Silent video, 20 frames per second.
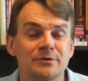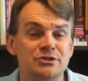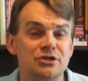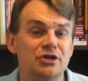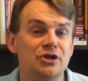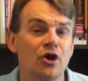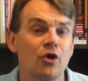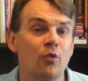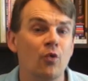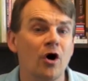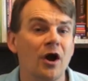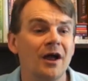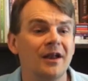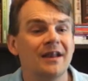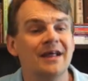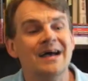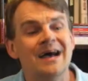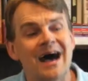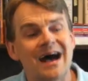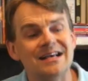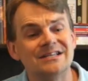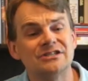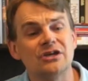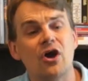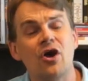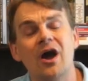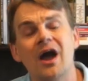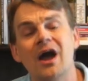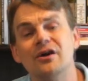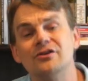But you know what? I
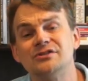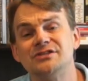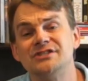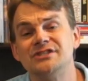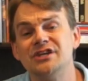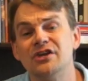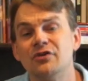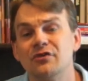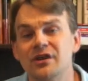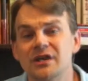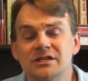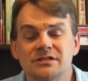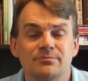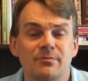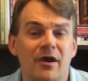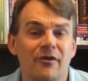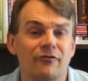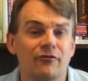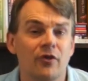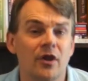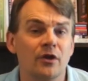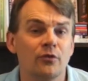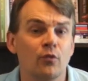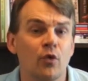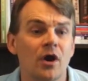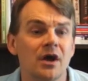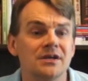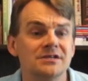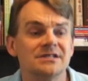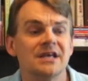saw how serious my friend
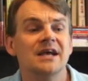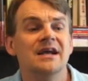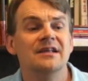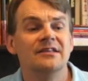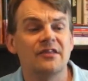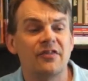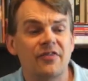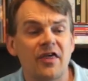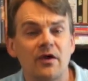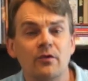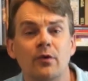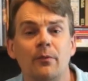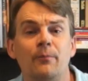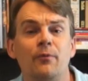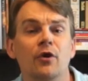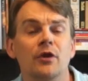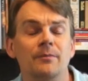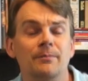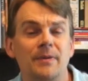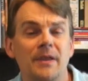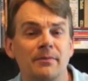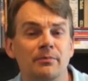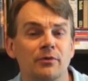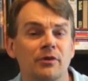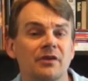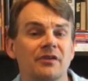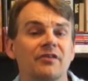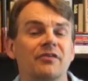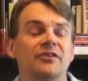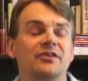was and that they were putting people
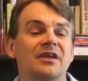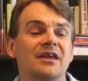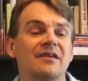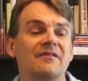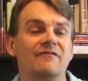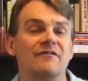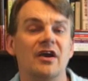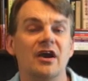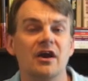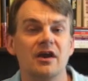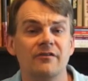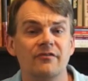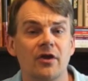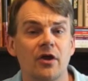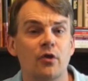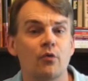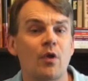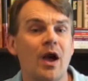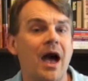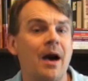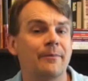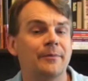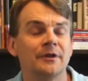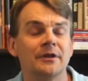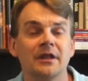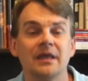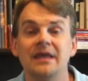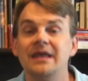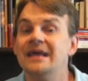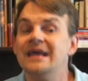into the team very, very
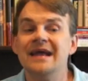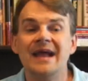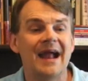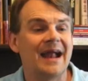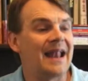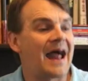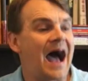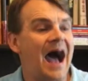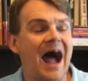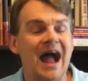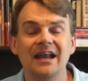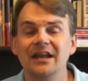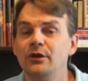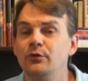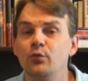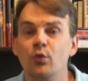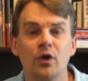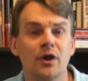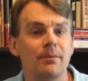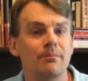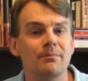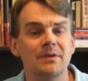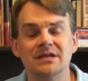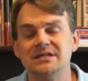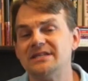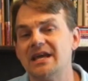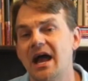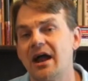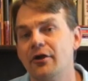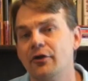rapidly. And I didn't want to
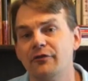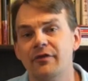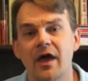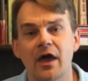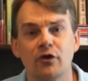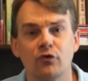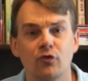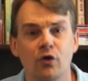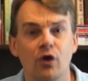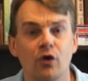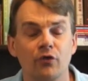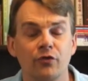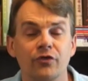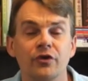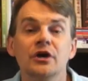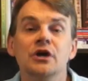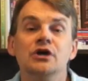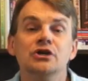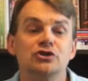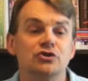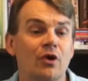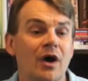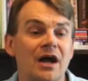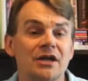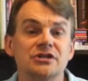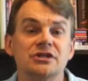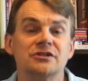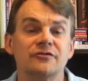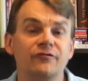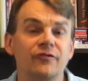miss out on that growth. So
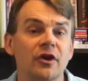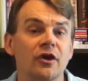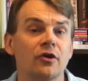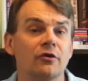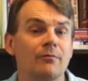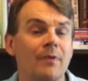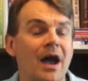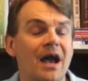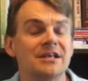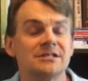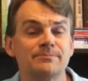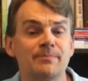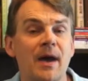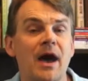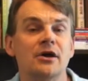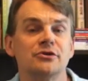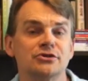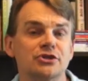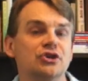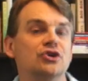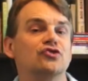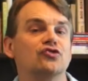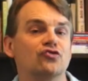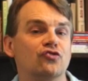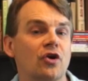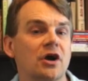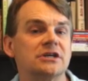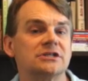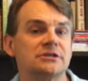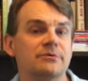I just figured my spouse could
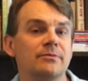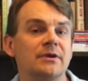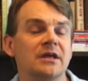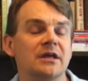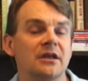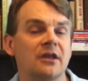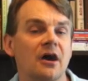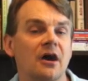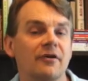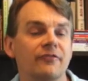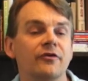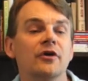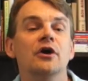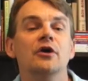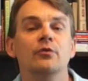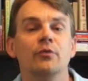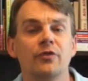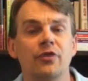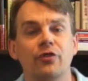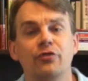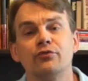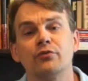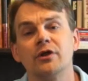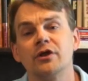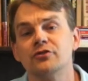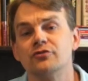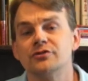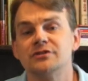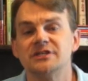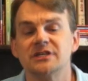trust me enough with a
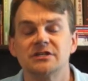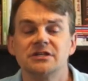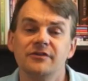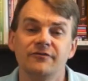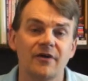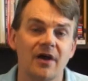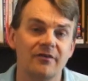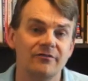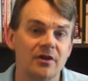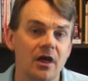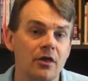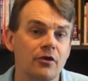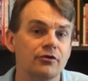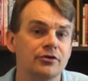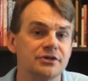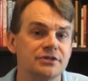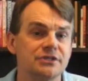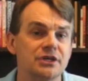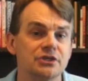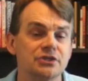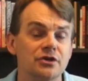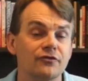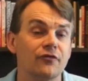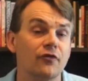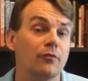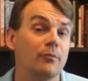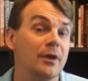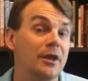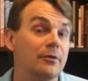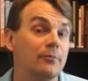$365 decision
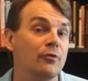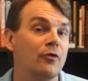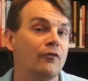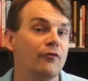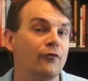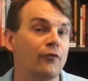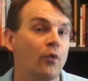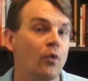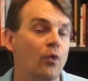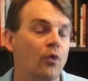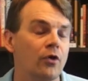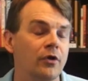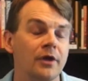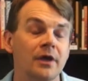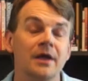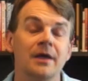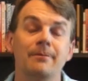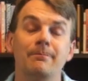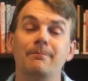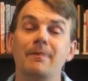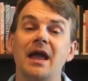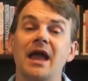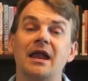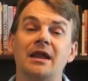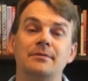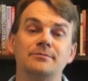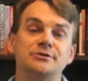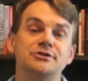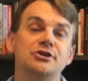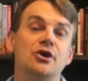for me to move forward.
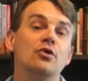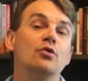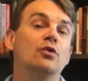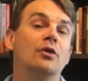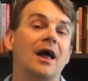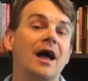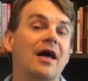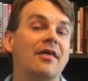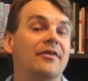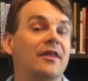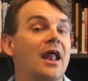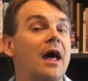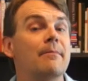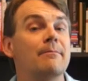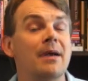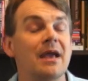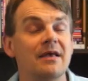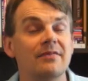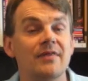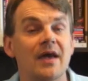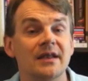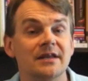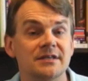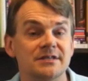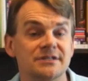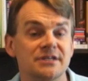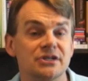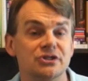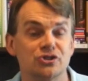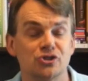Man, I'm so glad that I made that
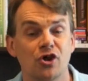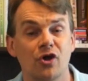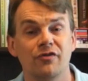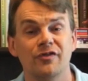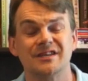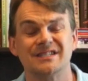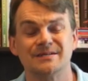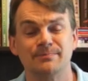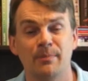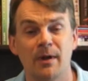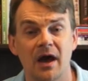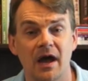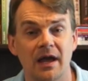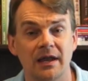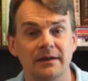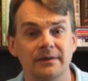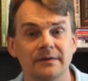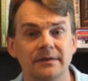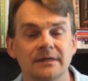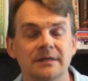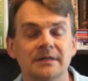decision on the spot.